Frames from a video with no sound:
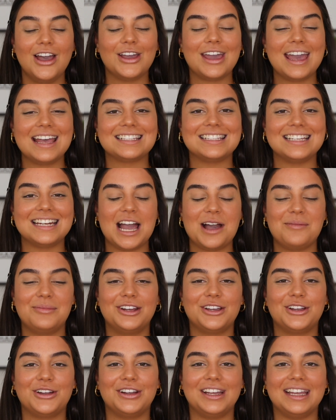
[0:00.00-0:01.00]
Okay, so now I'm
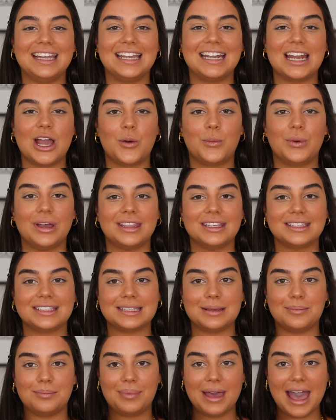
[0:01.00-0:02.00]
going to go in with
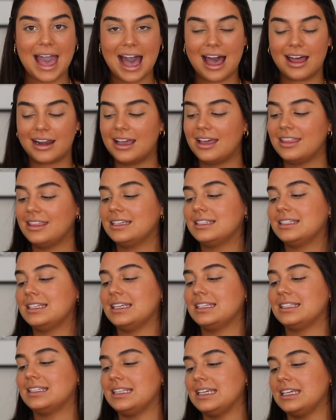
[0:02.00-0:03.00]
some powder. This
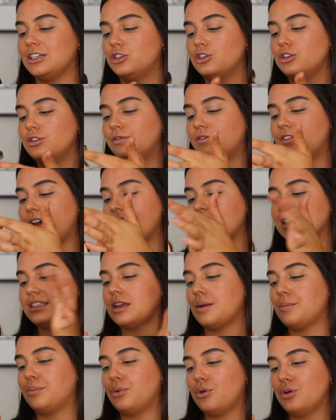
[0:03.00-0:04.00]
is the Too
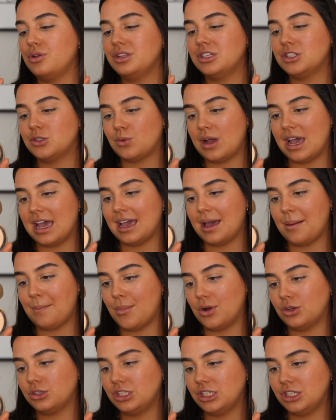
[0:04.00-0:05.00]
Faced Born This Way
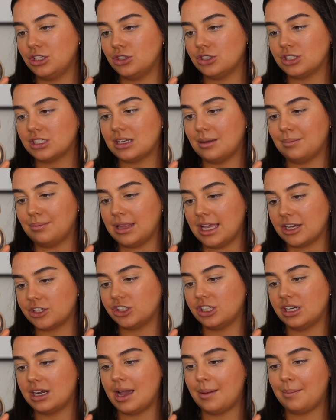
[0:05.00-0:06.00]
Multi-Use
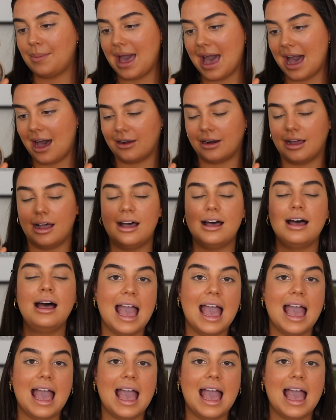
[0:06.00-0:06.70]
Complexion Powder.